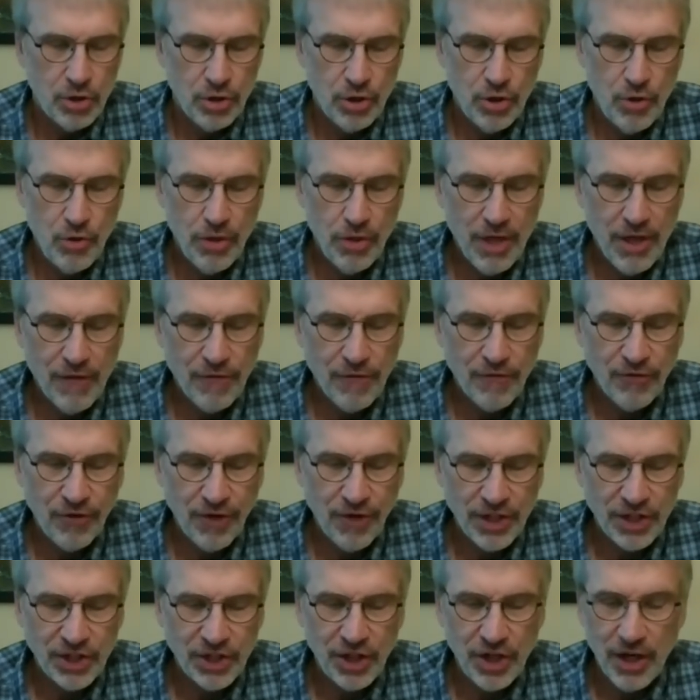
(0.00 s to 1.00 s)
to the
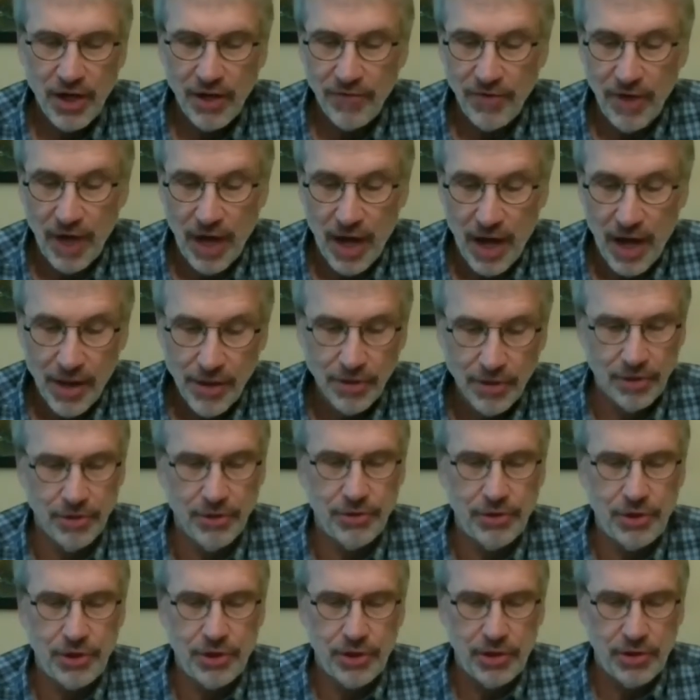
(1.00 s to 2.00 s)
affliction of
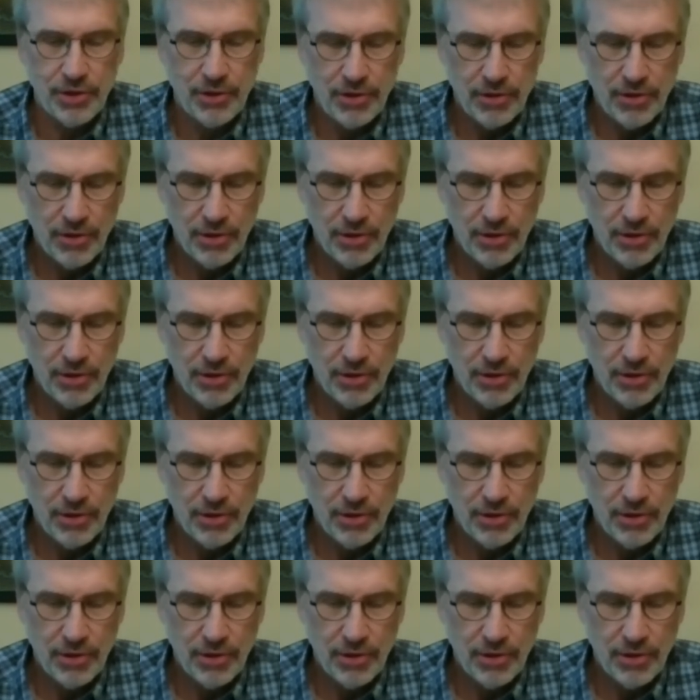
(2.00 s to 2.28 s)
others,